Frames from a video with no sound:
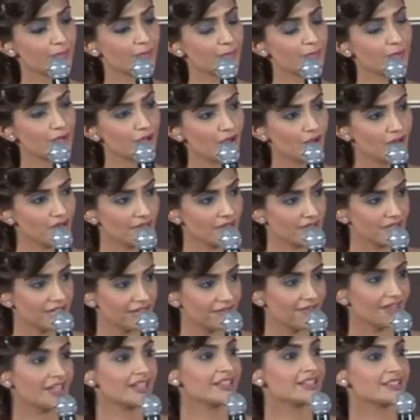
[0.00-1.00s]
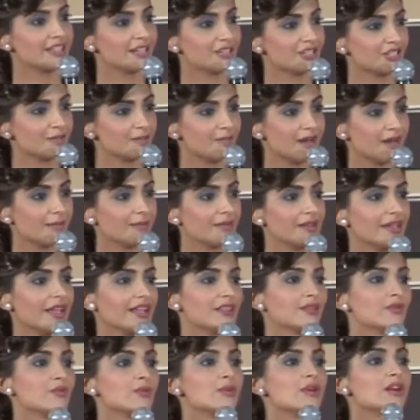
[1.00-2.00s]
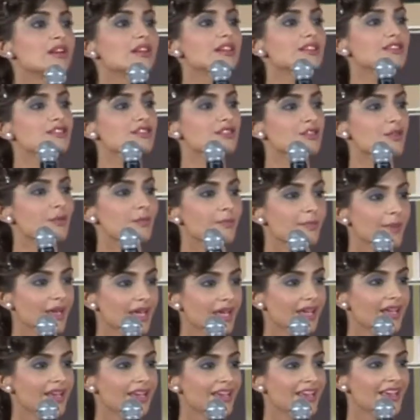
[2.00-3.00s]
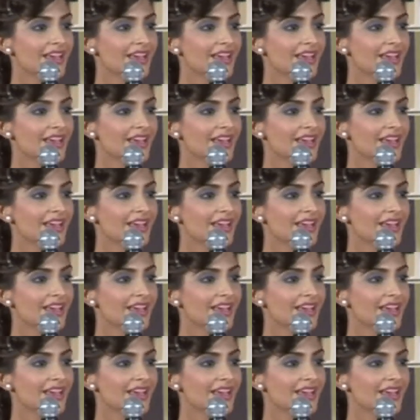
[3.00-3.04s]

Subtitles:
you're living in such a bubble and the world is so big,